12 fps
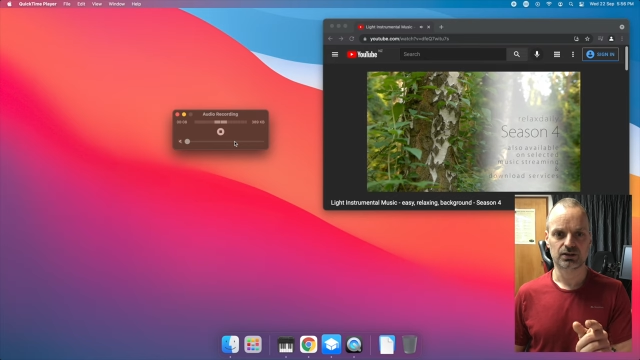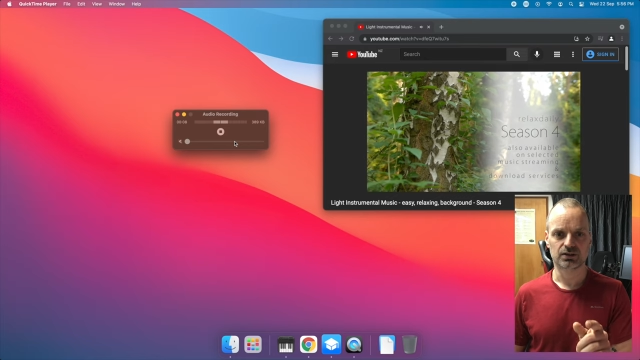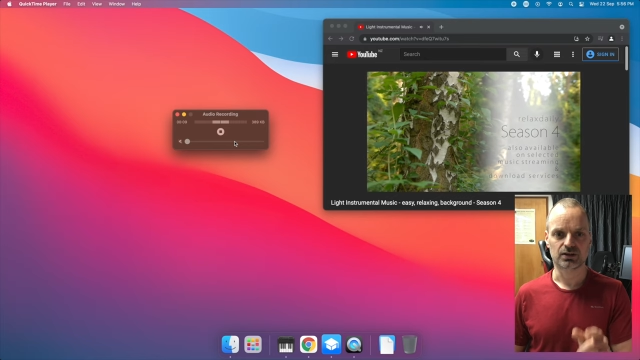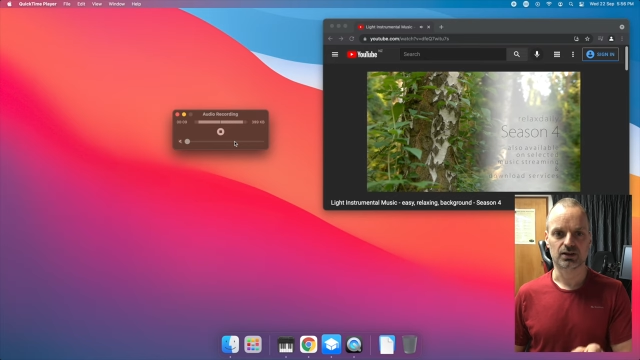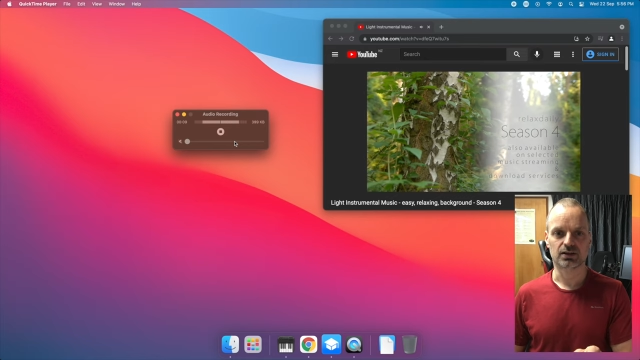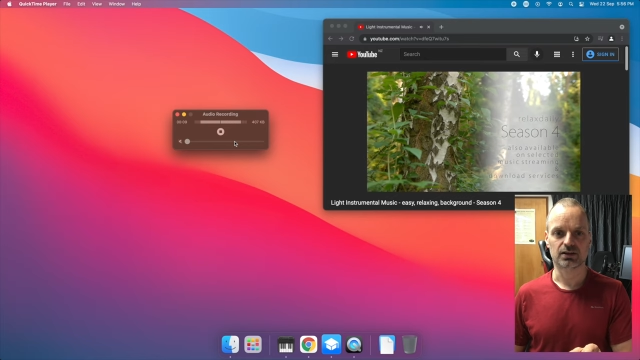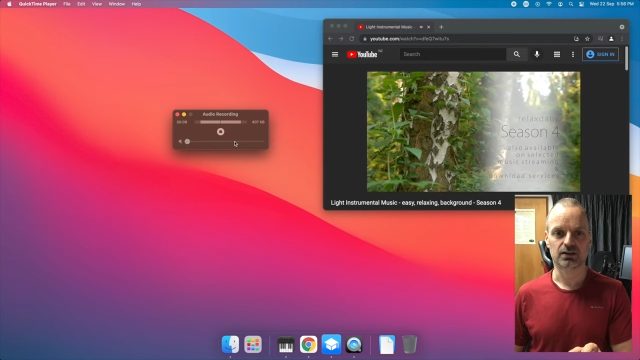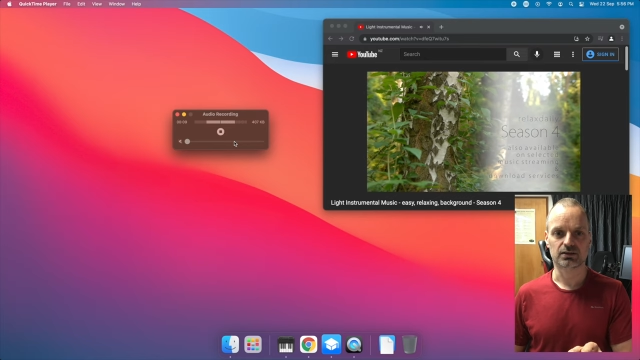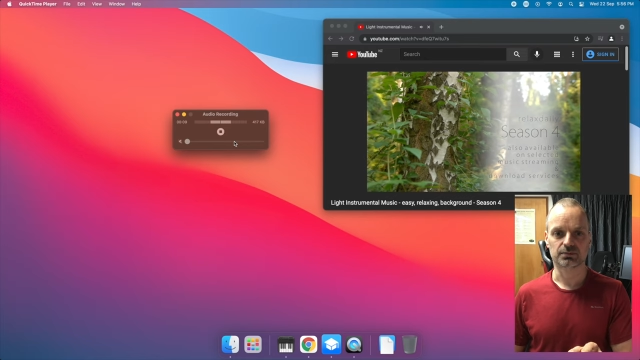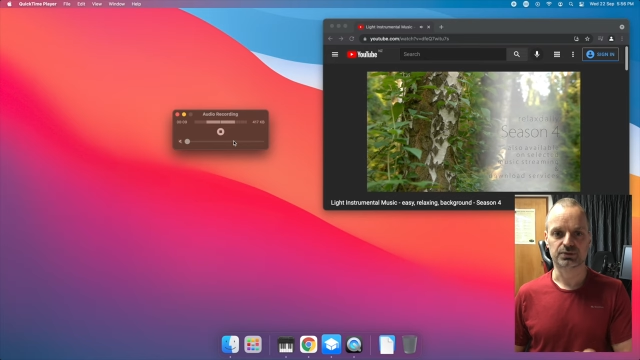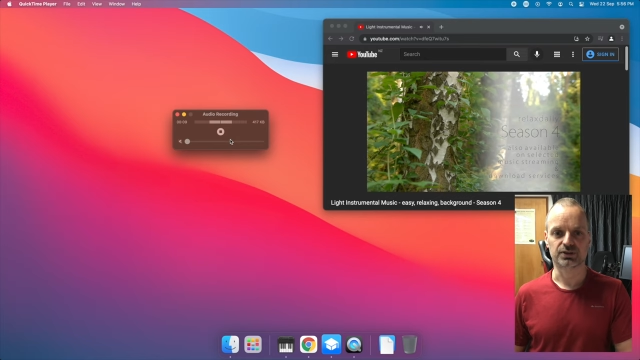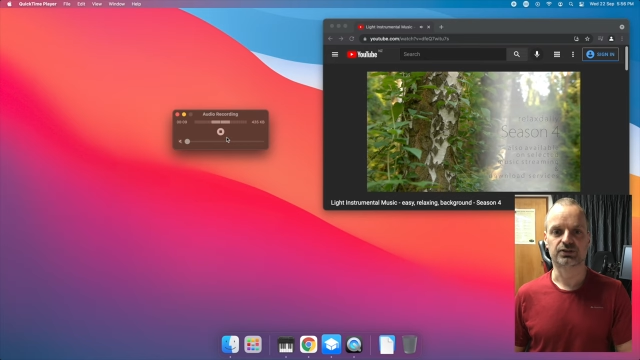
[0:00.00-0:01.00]
I'll
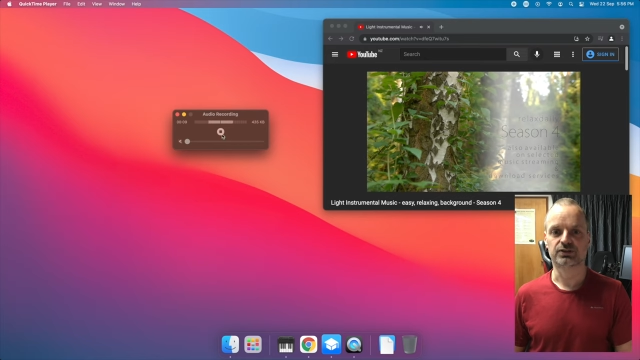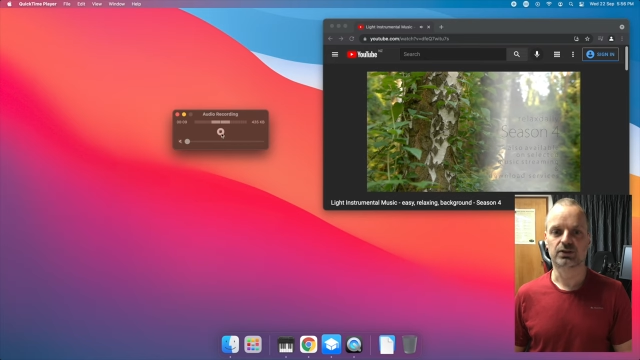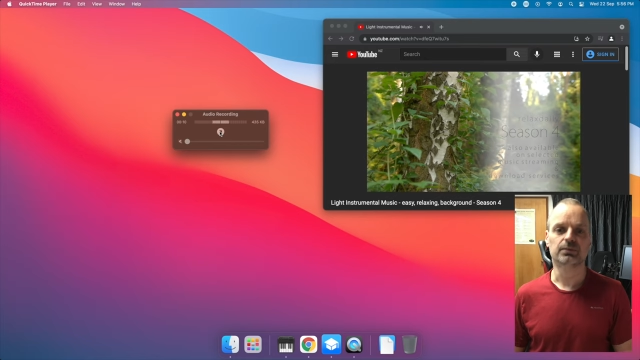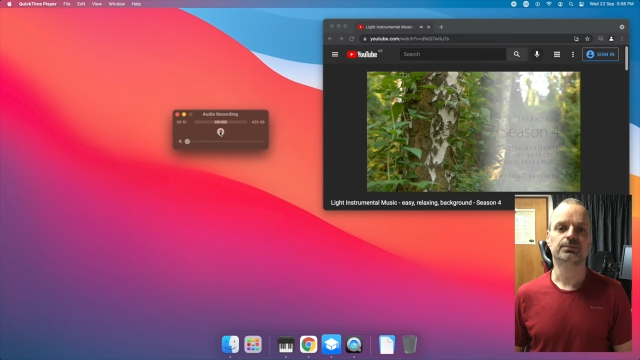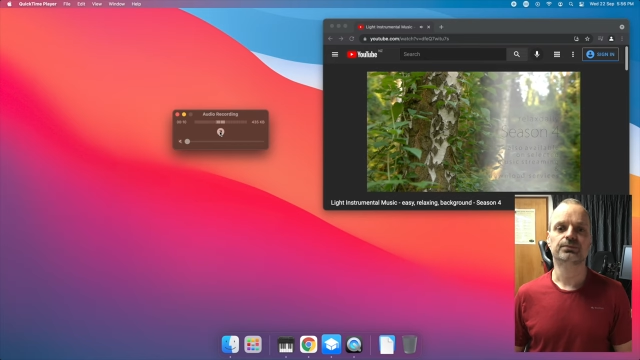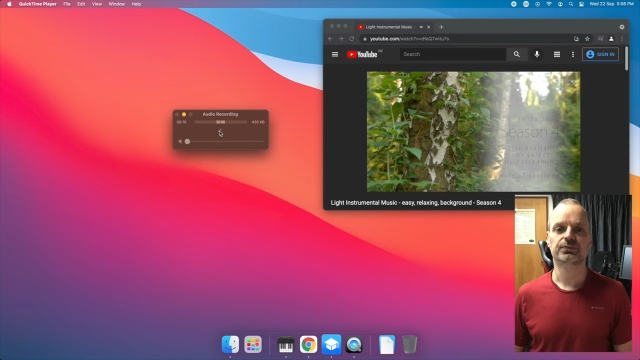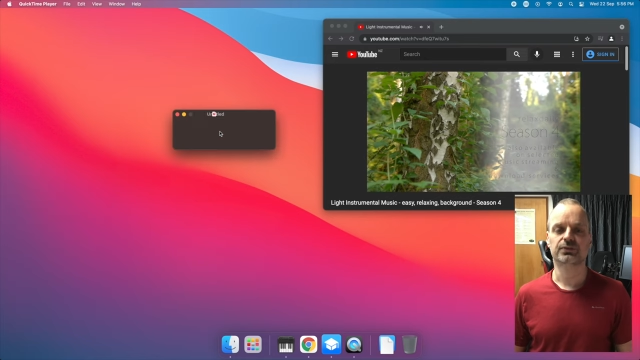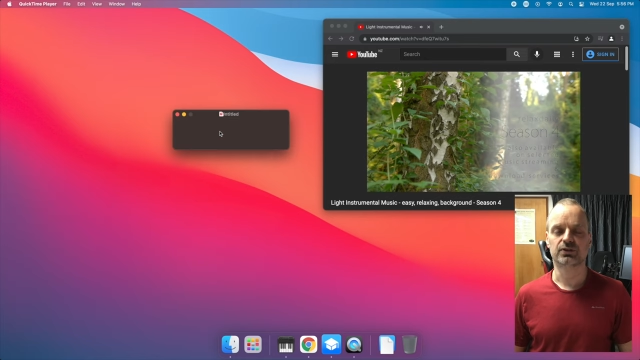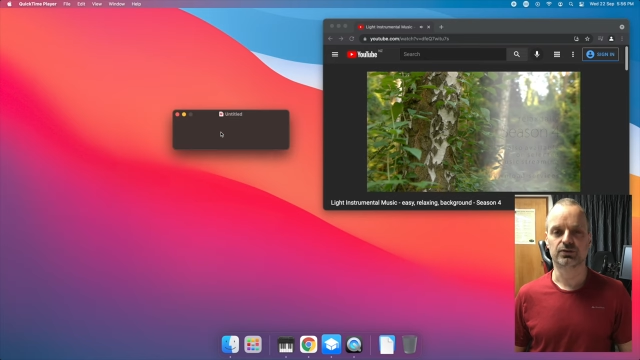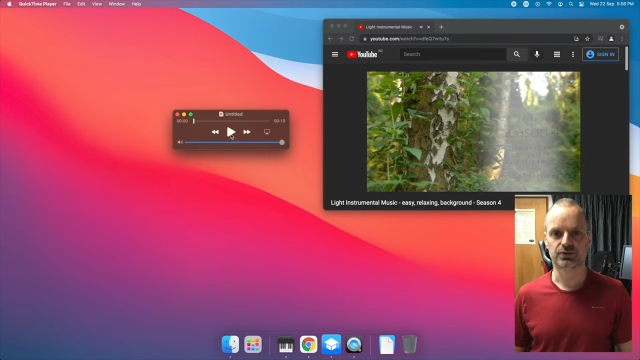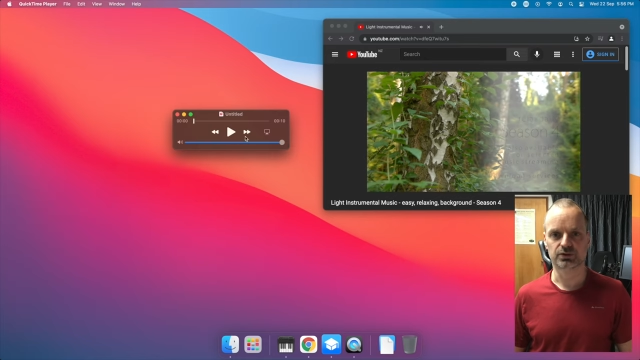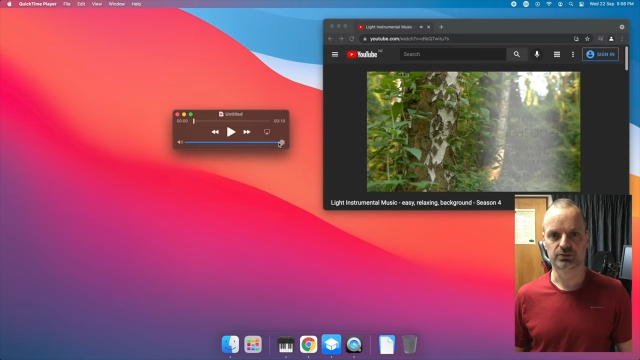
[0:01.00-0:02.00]
press stop to
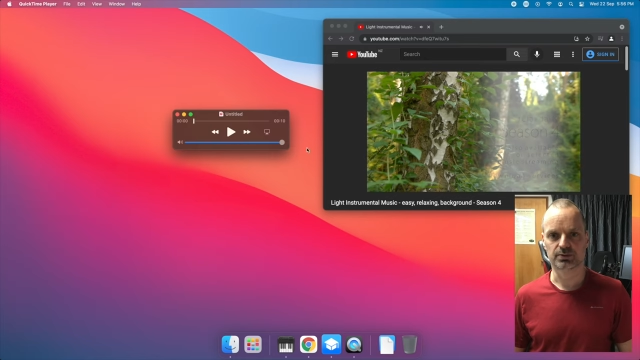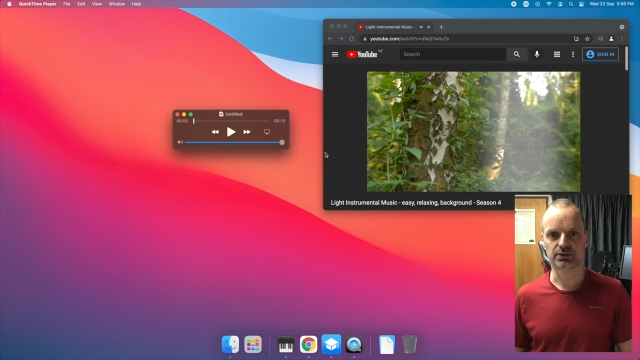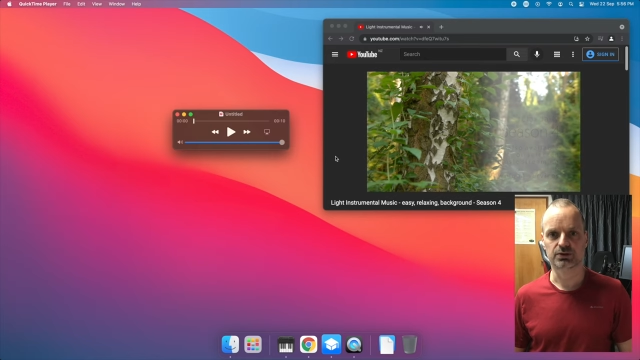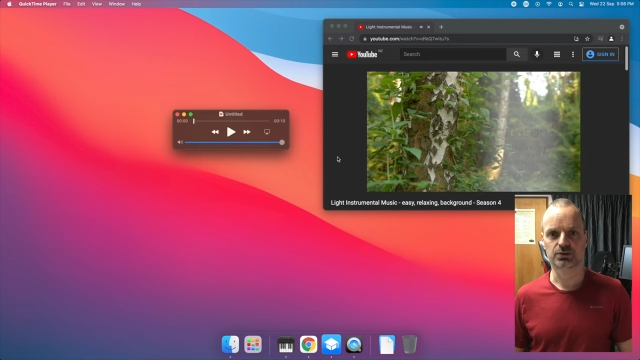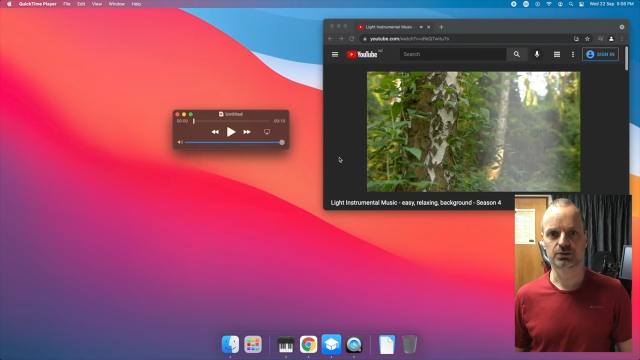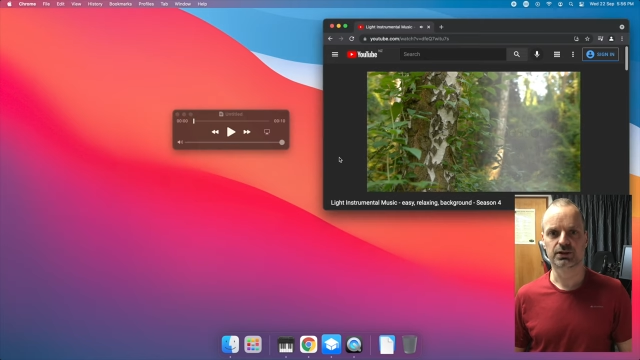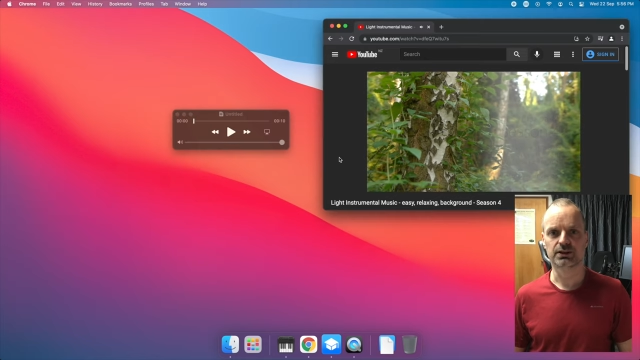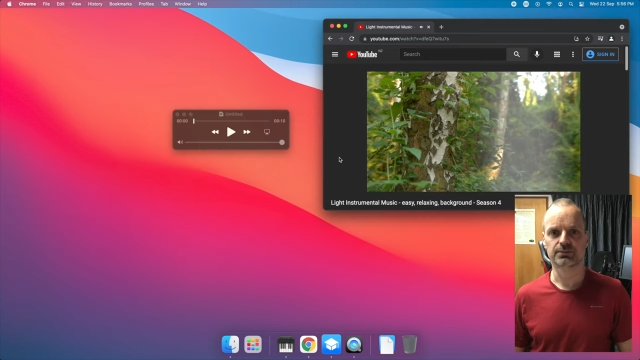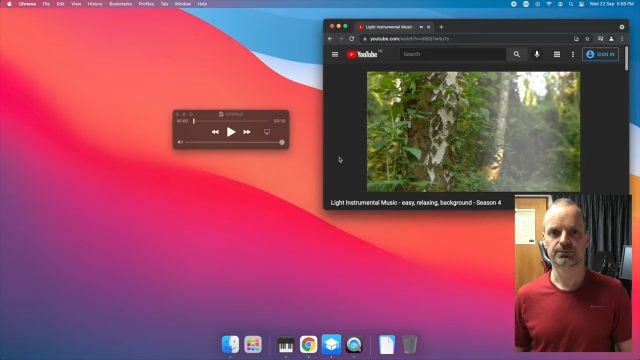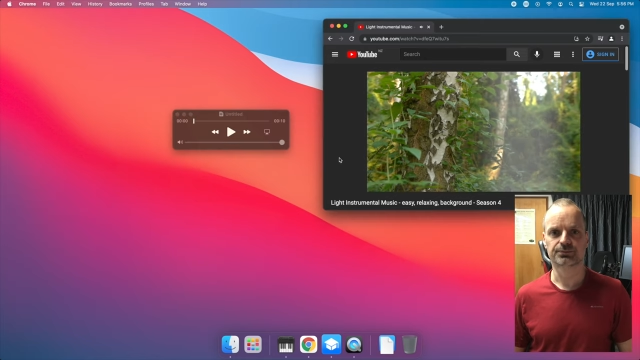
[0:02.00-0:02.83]
finish my recording